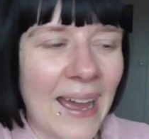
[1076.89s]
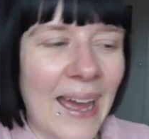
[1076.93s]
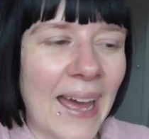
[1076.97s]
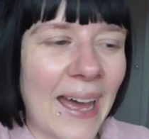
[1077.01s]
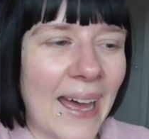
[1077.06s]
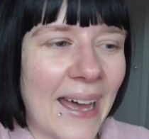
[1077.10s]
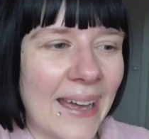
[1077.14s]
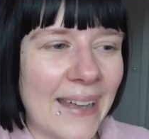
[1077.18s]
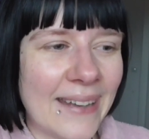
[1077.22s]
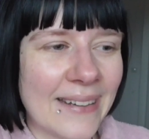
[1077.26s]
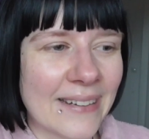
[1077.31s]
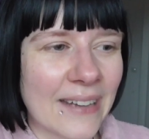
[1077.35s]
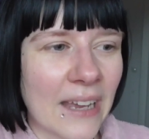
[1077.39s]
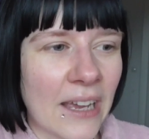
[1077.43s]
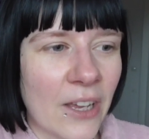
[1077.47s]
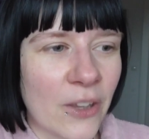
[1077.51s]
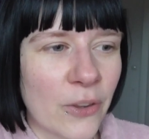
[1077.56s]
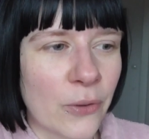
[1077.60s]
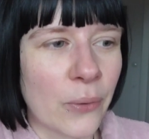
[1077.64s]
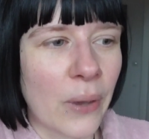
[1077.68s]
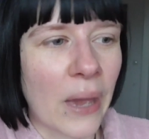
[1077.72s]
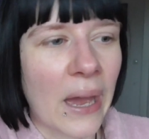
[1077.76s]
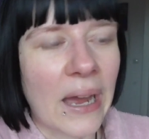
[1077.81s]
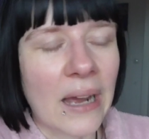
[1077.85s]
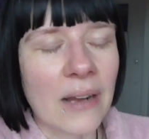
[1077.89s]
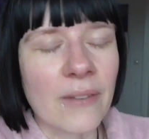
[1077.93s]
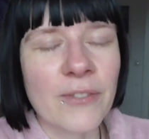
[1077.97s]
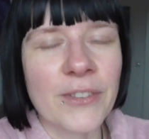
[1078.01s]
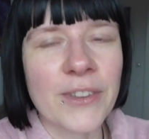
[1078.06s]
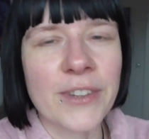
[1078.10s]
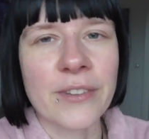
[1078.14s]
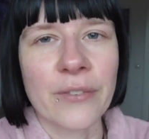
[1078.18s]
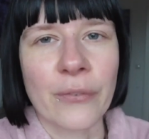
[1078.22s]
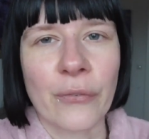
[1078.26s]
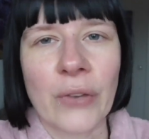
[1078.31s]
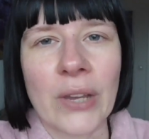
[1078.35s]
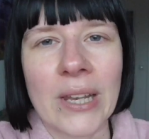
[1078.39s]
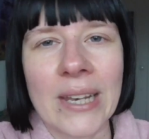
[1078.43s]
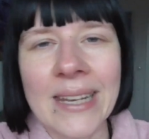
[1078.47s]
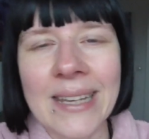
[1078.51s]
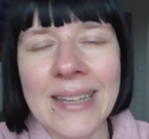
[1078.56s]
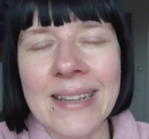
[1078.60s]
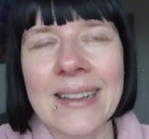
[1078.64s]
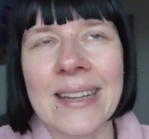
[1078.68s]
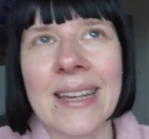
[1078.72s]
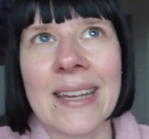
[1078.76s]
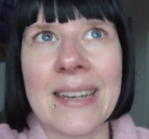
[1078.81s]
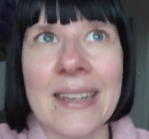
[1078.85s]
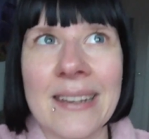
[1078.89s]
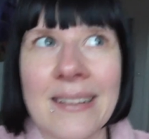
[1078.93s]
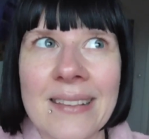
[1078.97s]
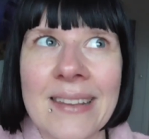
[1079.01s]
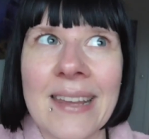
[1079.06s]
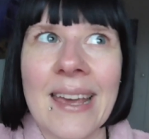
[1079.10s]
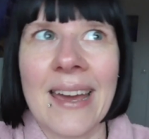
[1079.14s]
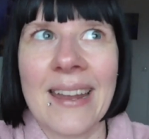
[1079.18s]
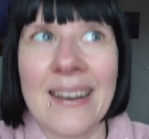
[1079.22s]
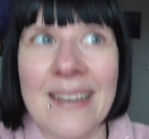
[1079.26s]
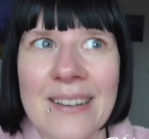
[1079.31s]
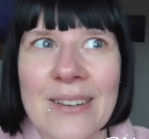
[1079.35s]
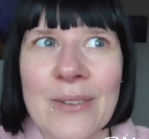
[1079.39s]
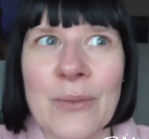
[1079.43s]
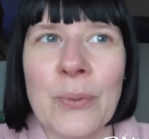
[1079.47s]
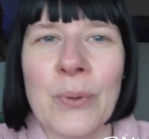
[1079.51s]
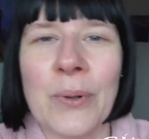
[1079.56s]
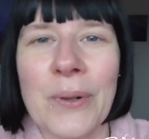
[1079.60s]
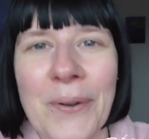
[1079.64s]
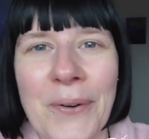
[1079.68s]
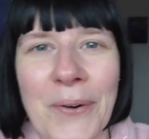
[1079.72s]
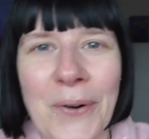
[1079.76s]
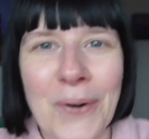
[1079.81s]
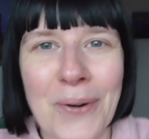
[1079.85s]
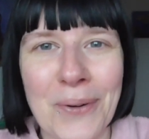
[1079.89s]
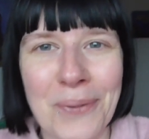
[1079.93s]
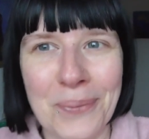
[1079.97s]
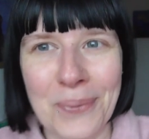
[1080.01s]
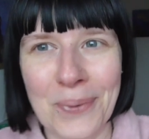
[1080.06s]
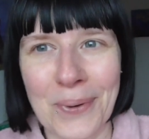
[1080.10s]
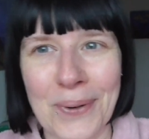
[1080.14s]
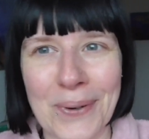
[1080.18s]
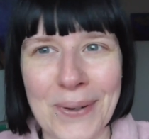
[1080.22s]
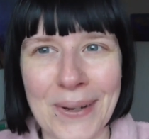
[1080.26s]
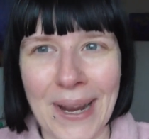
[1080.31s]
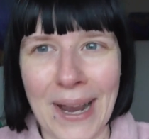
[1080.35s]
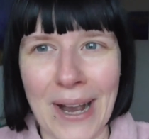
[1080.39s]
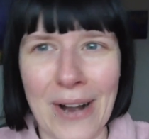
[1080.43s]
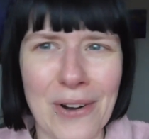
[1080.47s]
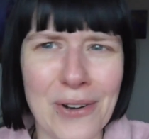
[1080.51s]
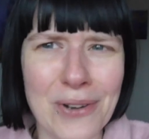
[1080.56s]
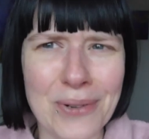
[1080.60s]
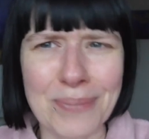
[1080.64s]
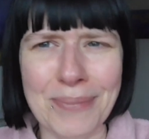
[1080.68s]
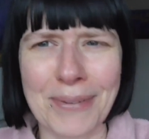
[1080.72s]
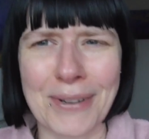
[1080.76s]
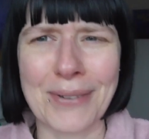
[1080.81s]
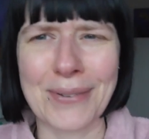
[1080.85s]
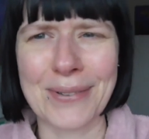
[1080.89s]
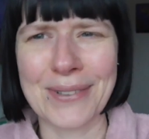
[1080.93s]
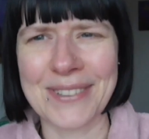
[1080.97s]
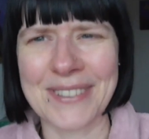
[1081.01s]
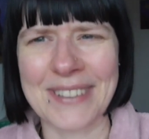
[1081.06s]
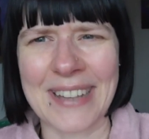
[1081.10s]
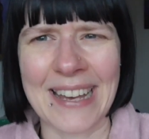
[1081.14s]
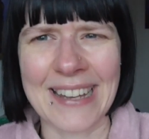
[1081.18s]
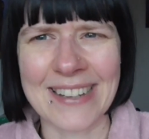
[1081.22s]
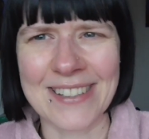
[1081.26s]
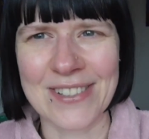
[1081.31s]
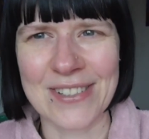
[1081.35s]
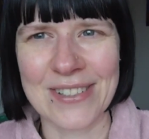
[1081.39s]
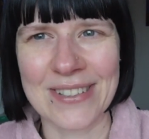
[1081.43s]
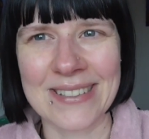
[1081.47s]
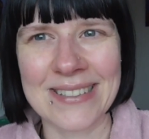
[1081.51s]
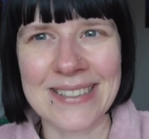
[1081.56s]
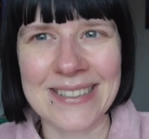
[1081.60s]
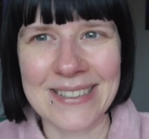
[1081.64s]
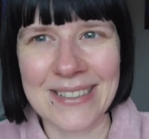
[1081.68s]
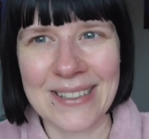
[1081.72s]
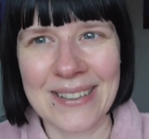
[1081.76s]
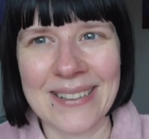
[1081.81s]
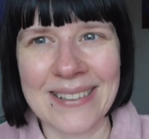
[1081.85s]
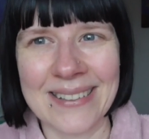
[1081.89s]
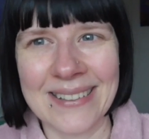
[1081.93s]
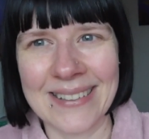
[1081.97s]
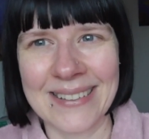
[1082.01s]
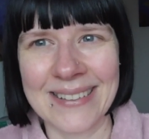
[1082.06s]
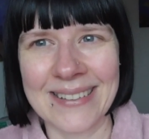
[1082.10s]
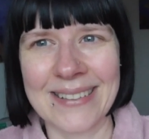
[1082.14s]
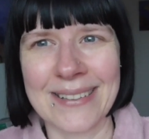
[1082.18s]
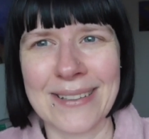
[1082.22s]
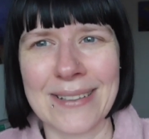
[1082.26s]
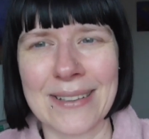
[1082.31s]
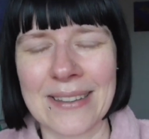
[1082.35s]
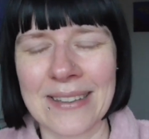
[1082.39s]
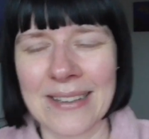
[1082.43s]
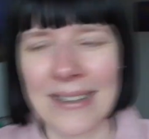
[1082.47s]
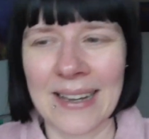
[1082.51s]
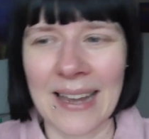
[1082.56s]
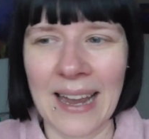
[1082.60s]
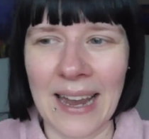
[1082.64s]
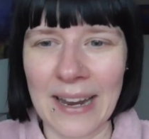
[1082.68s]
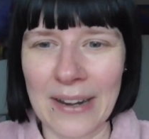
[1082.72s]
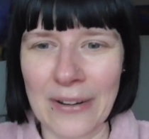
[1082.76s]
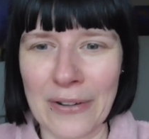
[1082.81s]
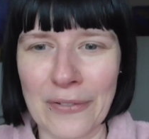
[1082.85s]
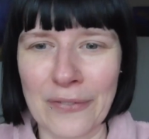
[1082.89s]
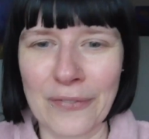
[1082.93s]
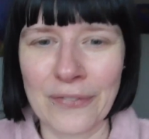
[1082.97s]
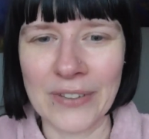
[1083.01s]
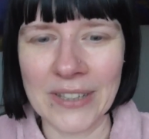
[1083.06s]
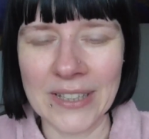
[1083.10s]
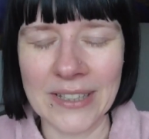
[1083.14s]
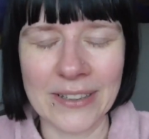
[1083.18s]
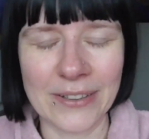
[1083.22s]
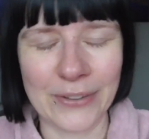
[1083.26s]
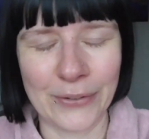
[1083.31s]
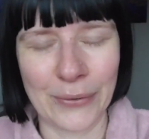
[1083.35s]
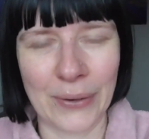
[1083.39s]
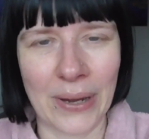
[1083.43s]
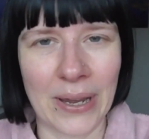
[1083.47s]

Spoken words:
And you have this feeling that in the end it will all work out, because that's just the kind of feel you